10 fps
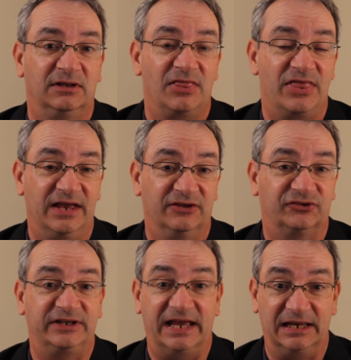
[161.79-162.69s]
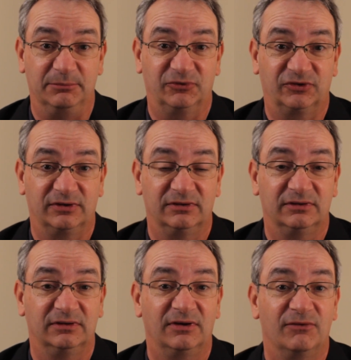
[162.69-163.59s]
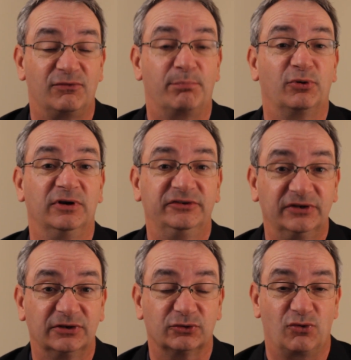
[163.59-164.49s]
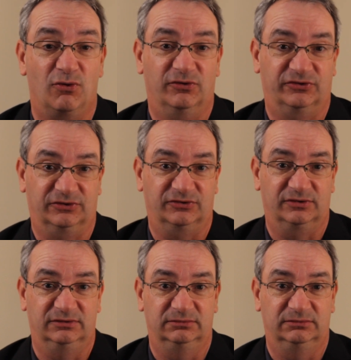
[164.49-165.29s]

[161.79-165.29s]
There's games for political causes.